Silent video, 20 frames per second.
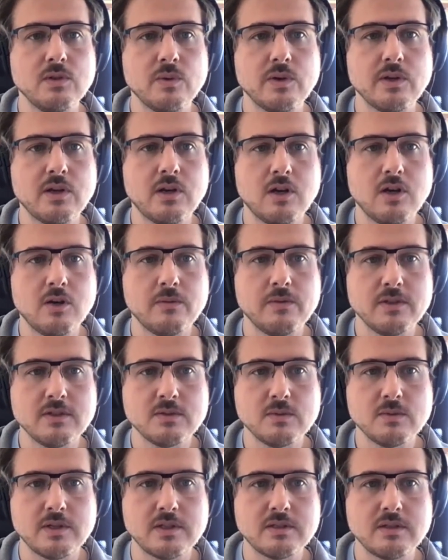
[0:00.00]
We hope
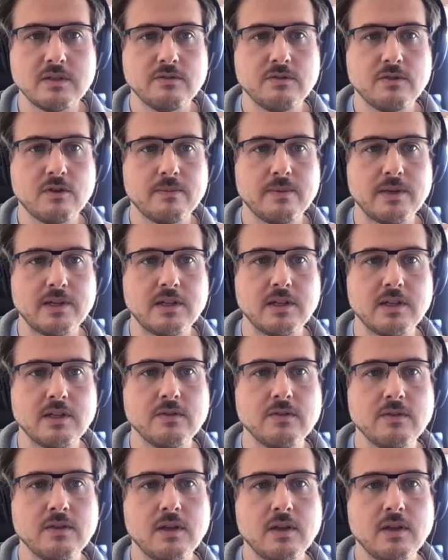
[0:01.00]
this was informative.